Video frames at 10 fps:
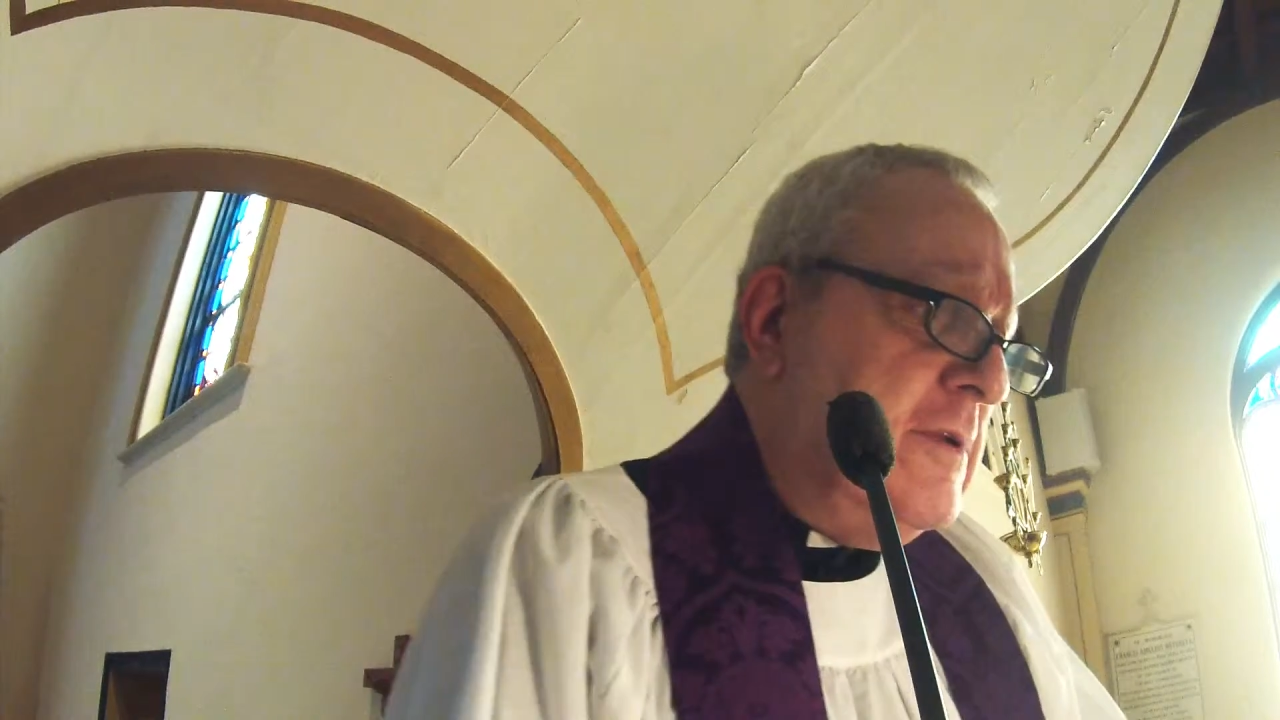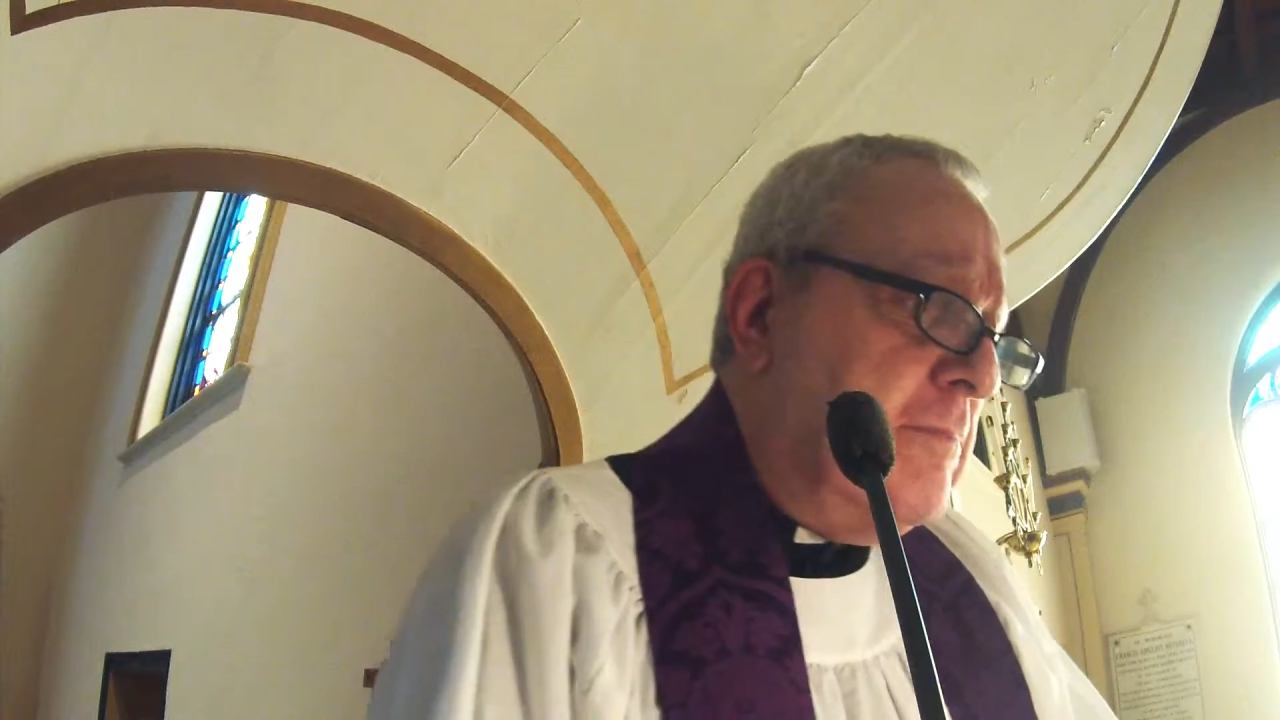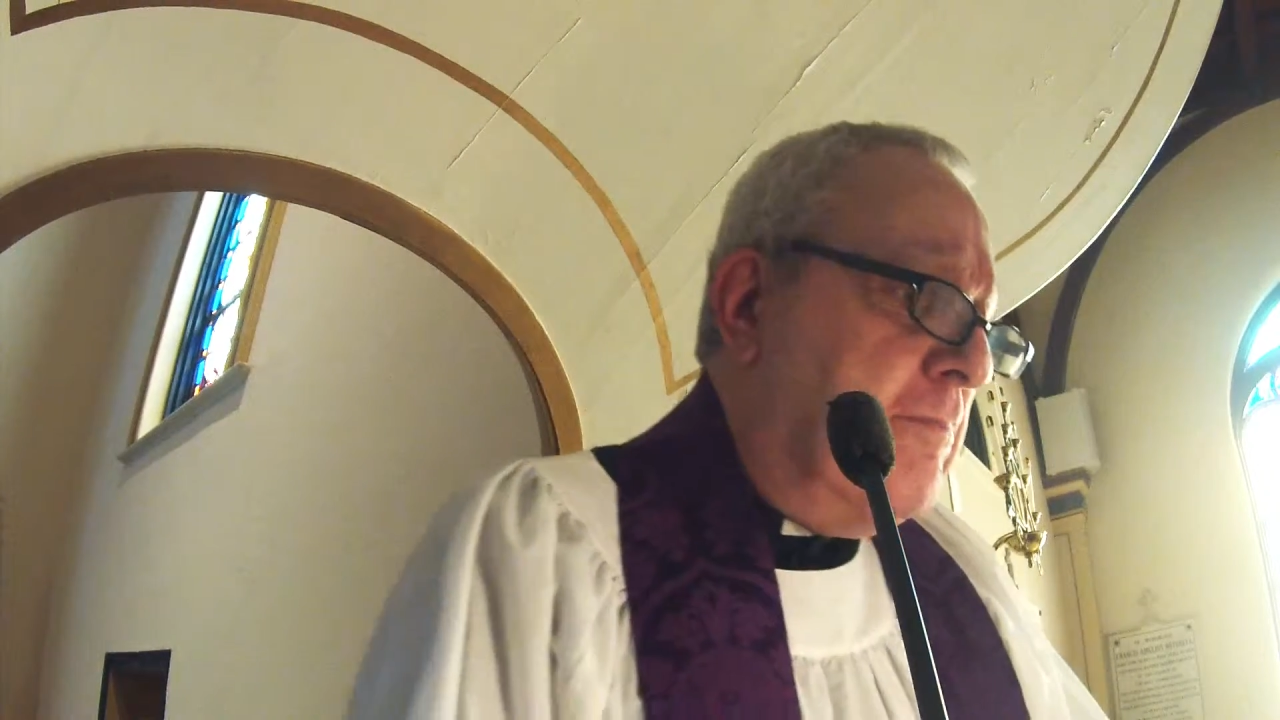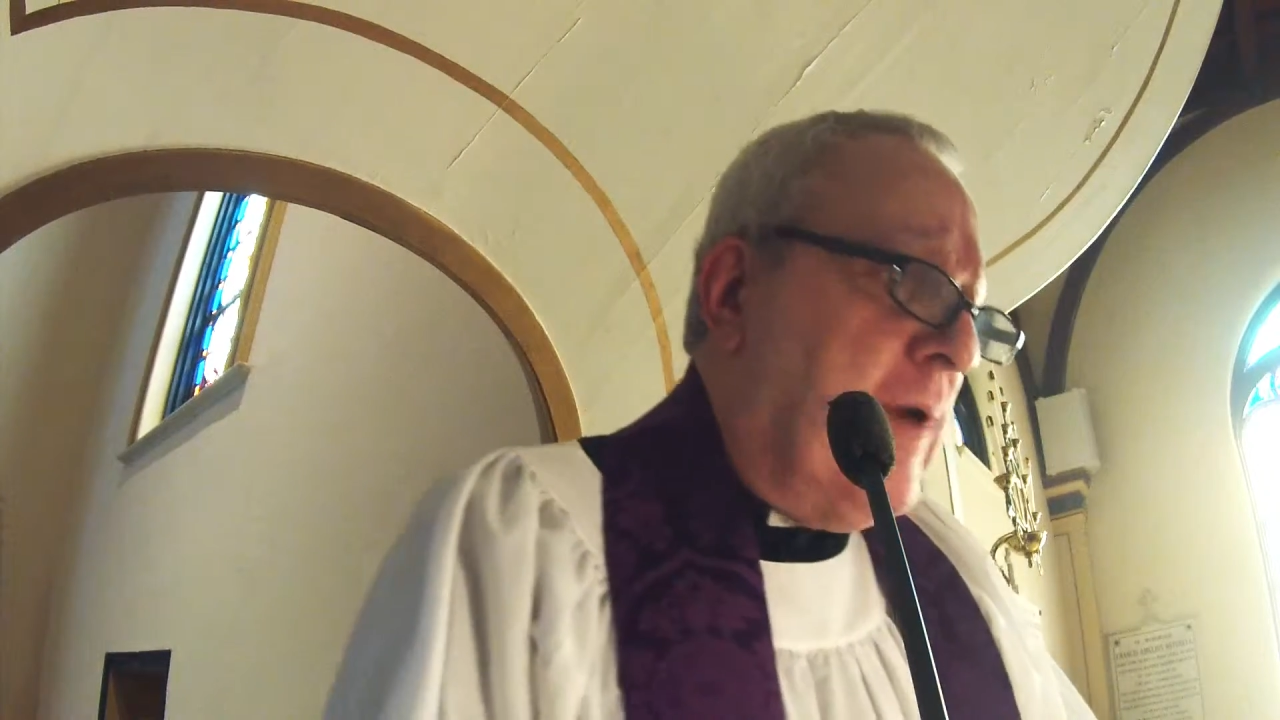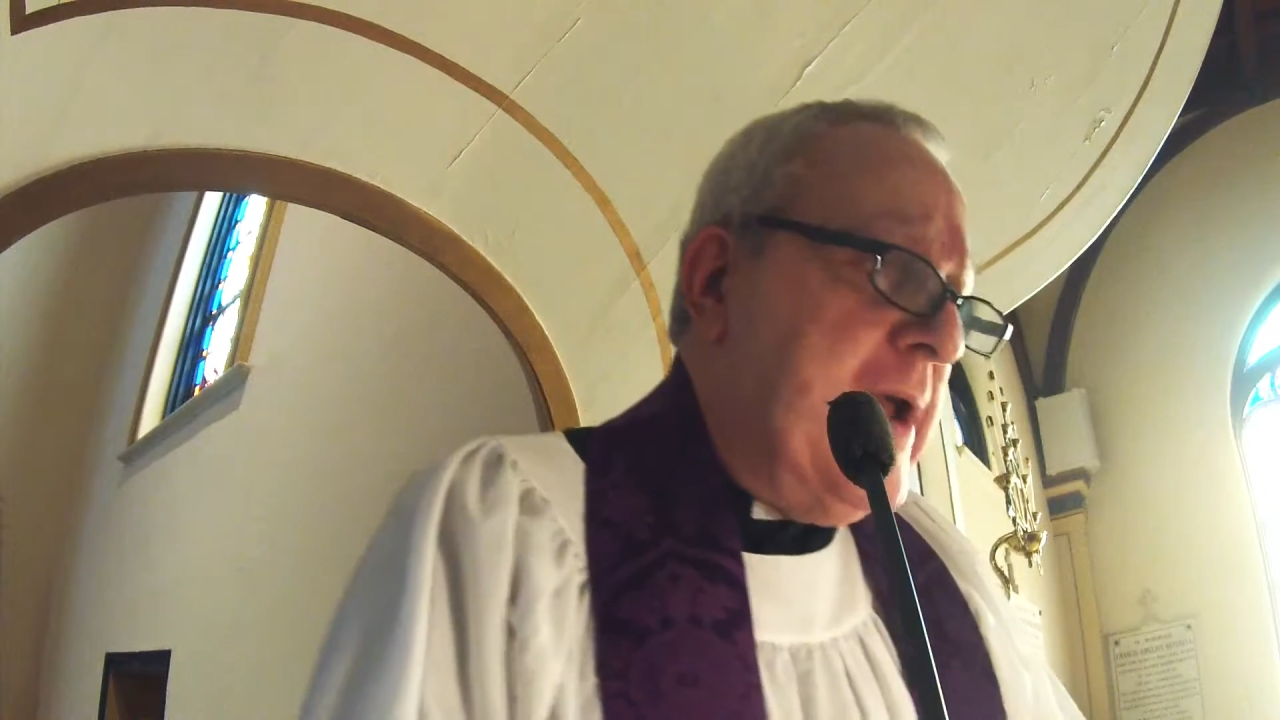to
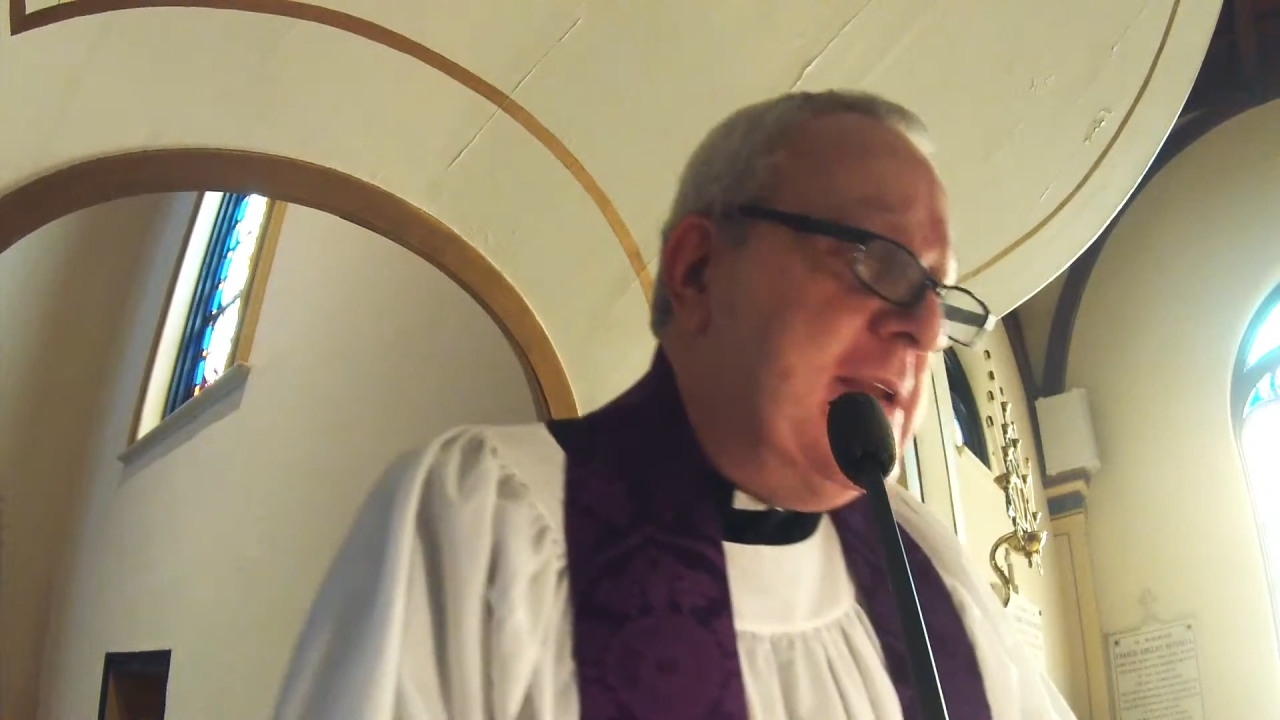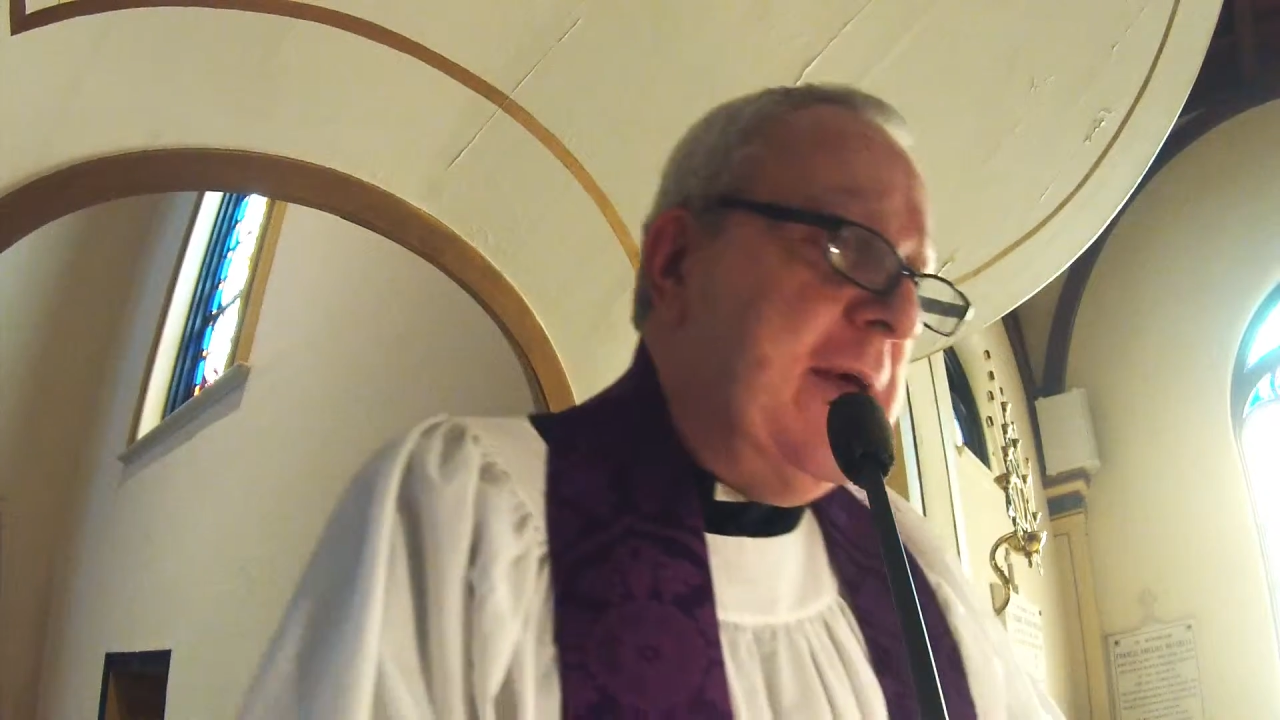brighten